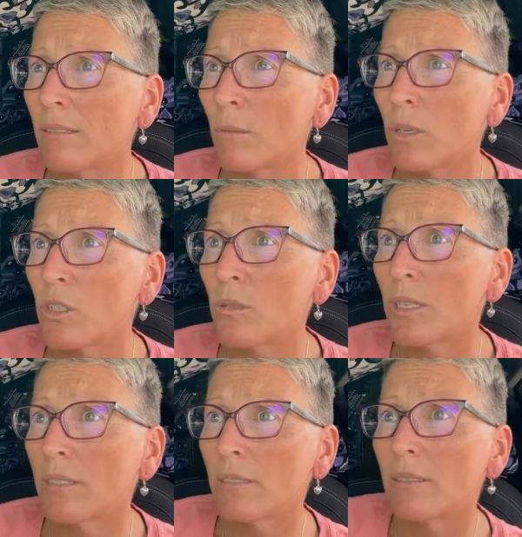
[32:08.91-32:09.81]

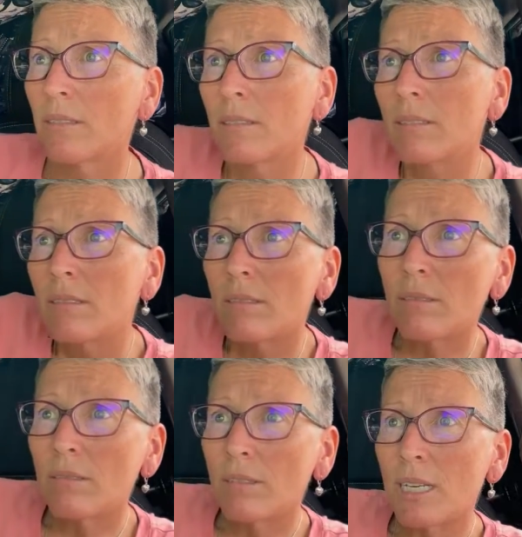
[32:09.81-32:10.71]
Wauchula?
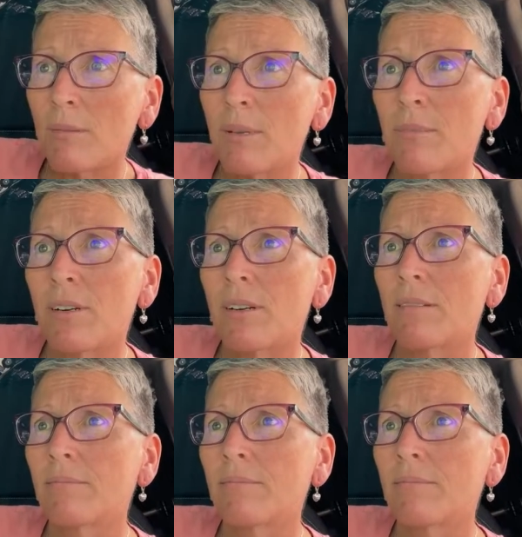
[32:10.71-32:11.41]
Oh, it's a hummingbird.